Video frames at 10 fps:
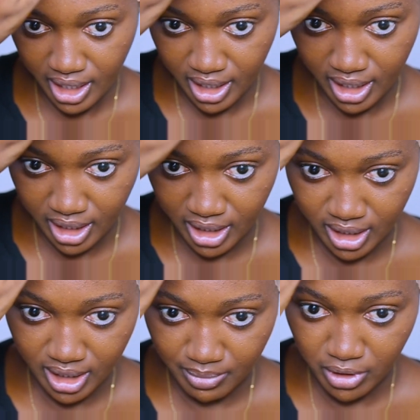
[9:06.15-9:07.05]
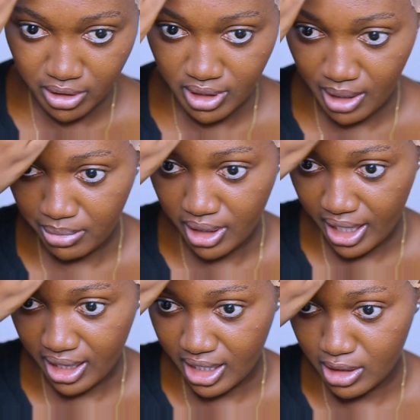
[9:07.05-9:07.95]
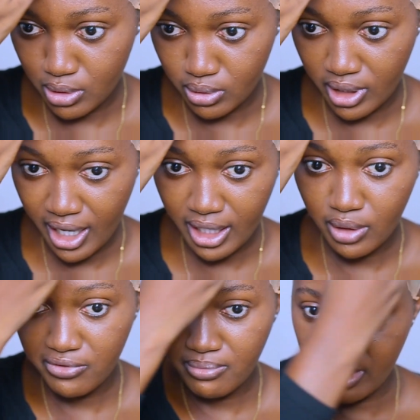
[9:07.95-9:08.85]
and I'm going to apply that to kind of